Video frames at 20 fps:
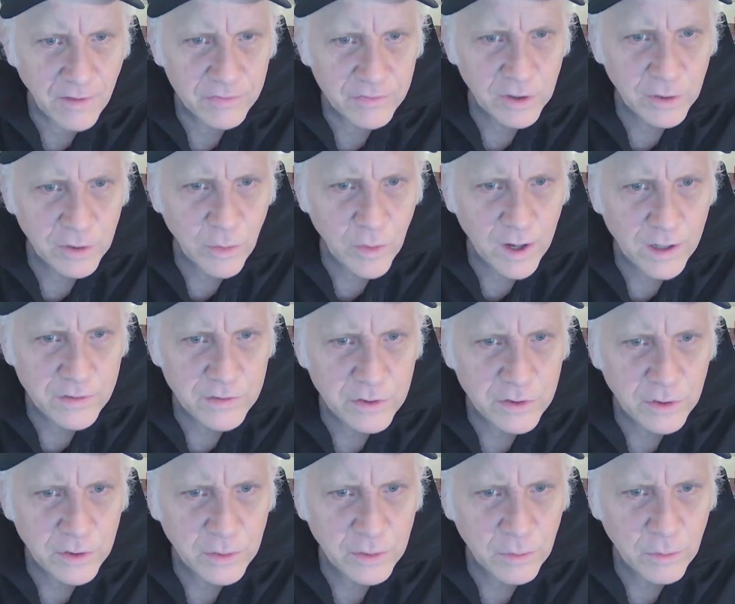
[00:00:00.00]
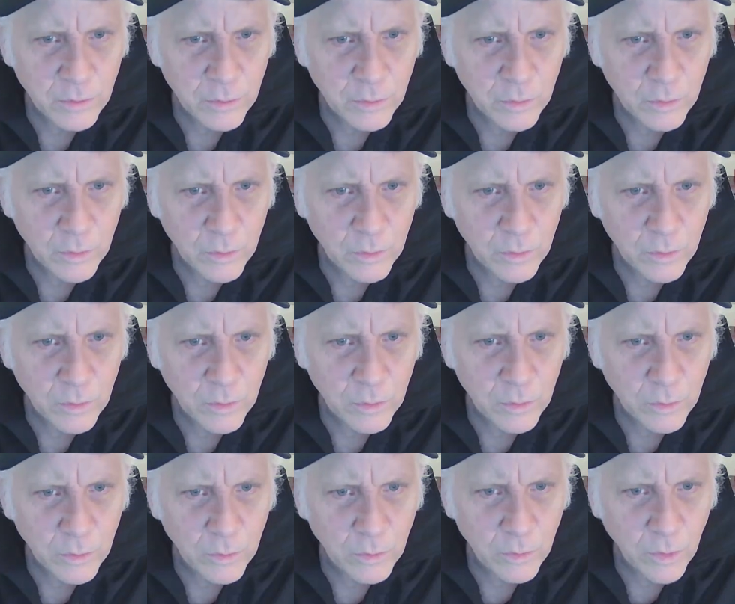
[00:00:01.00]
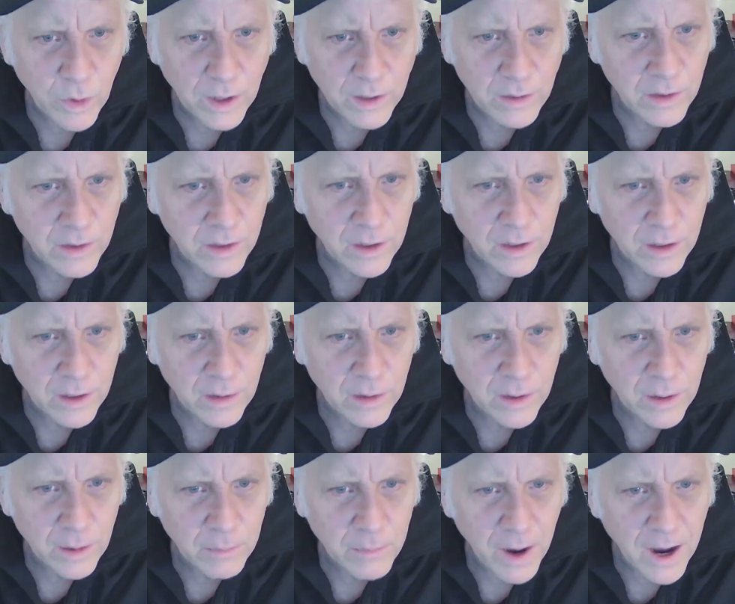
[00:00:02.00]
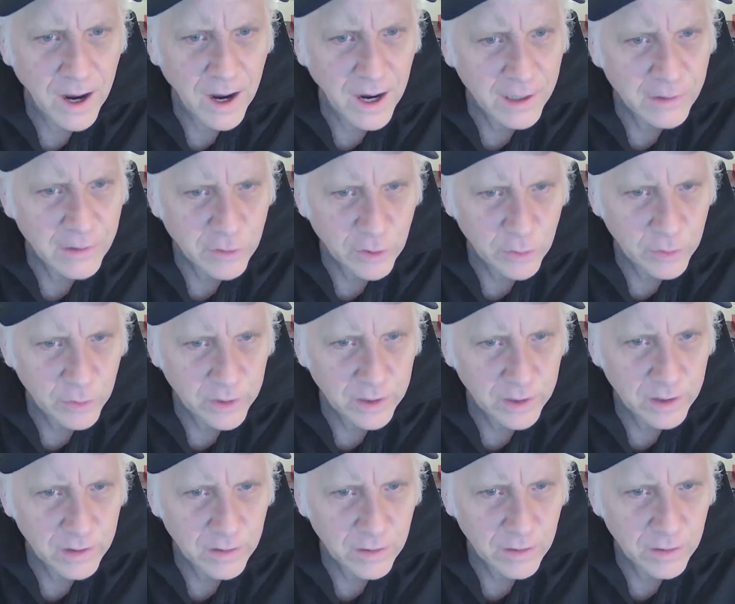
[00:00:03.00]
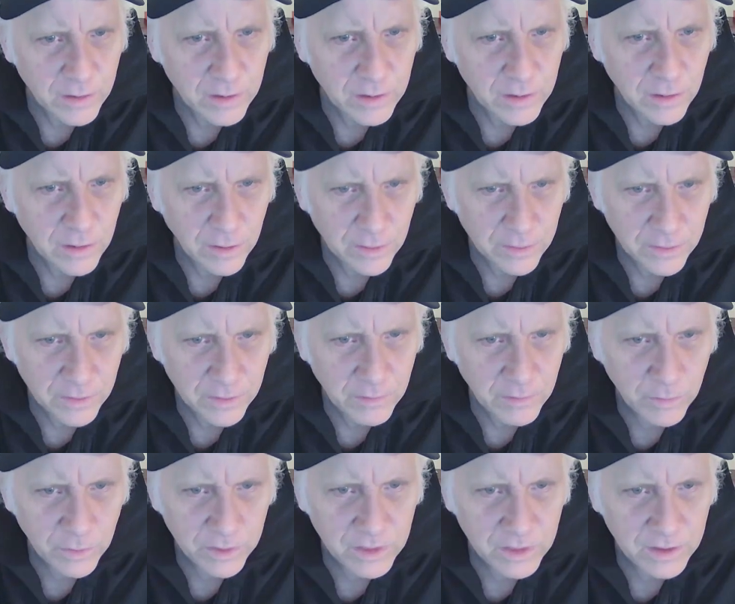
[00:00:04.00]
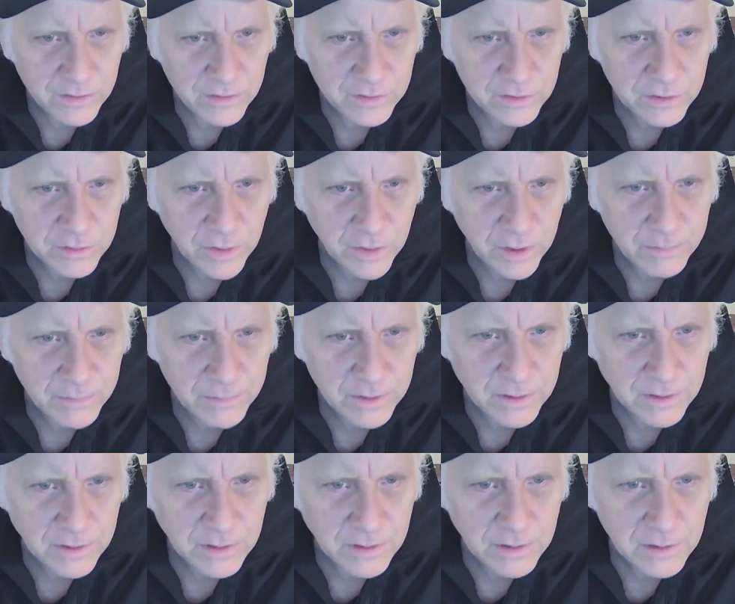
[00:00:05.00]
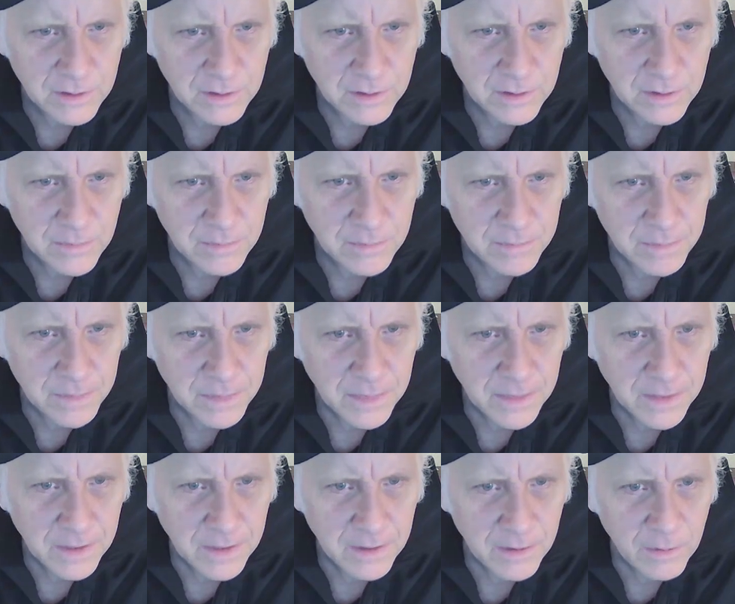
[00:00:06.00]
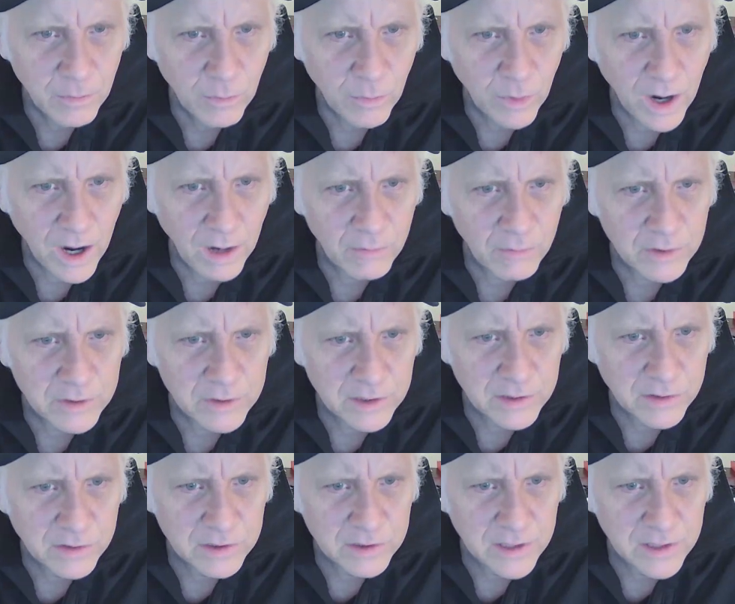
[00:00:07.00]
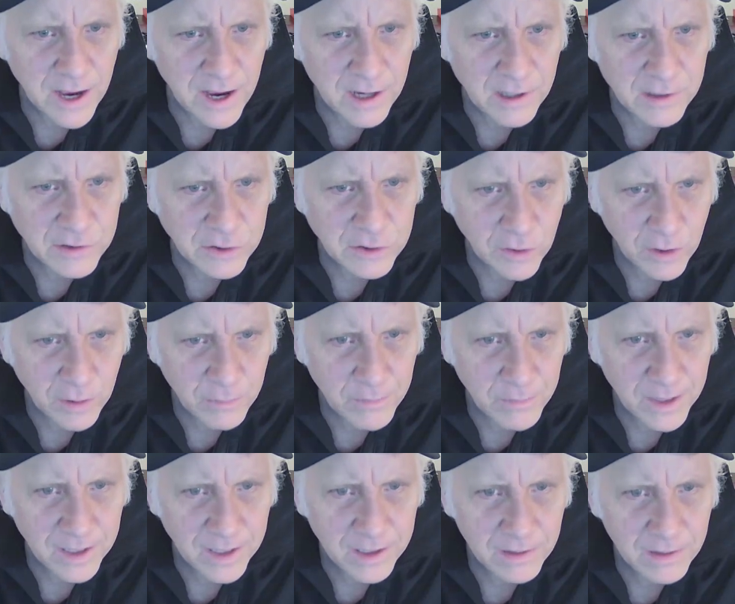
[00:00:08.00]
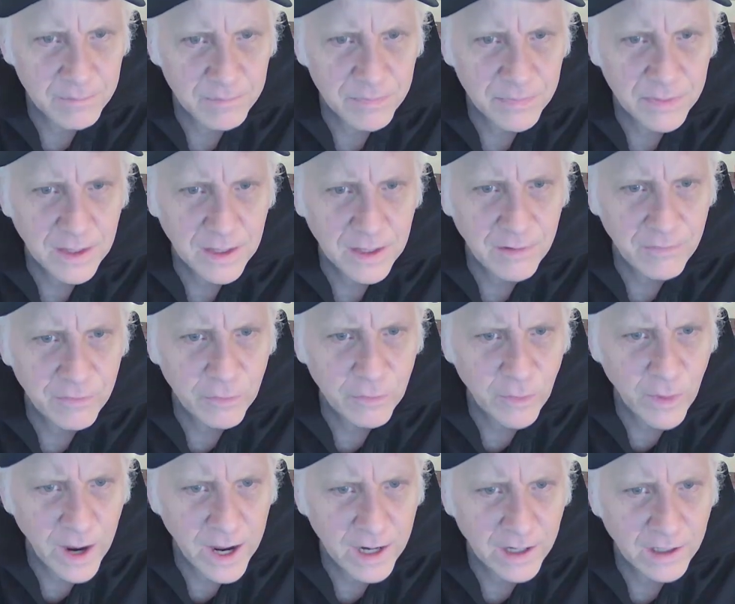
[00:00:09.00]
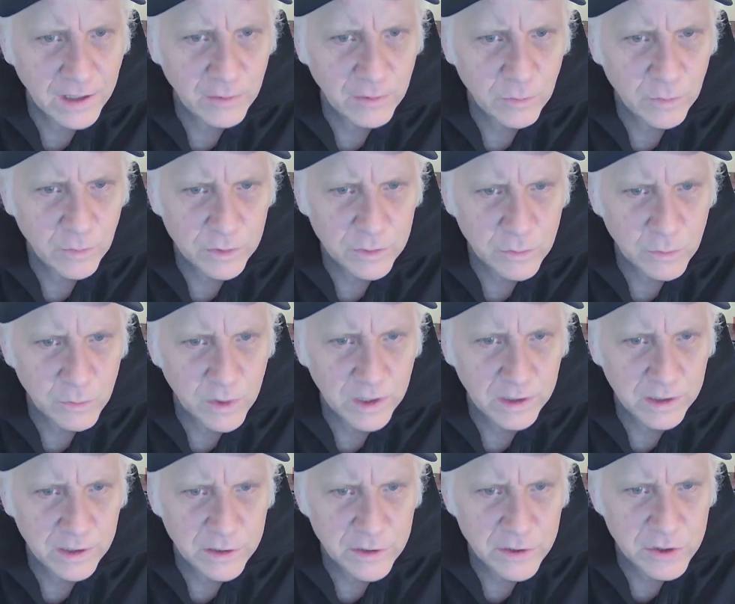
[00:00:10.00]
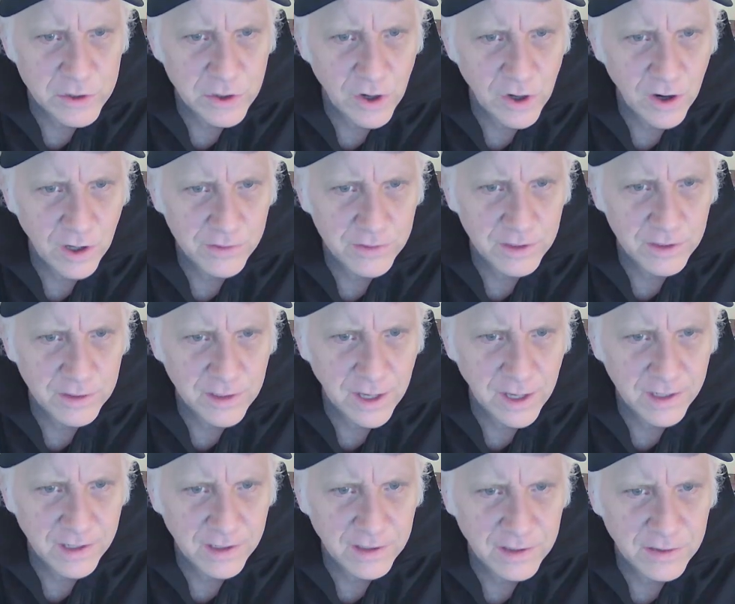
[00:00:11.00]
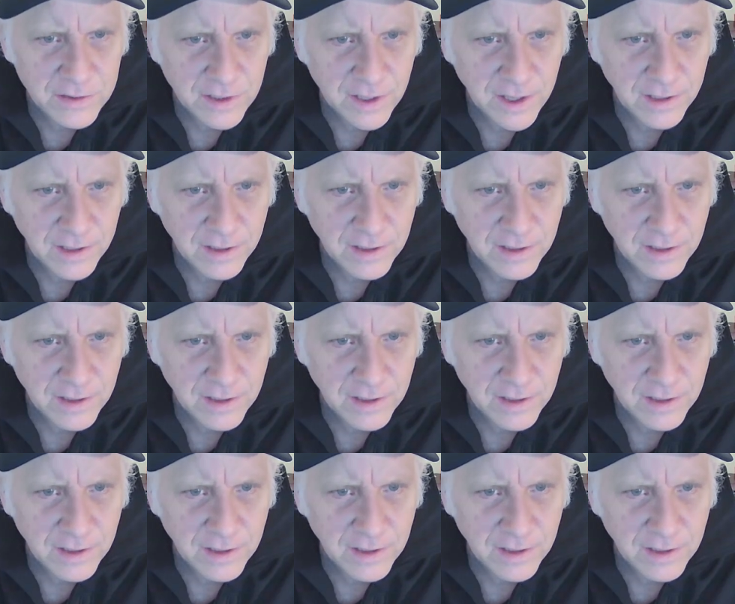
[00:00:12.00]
I have to question, what am I doing on with this script? Why was it stashed on me? If Reagan was really shot the day he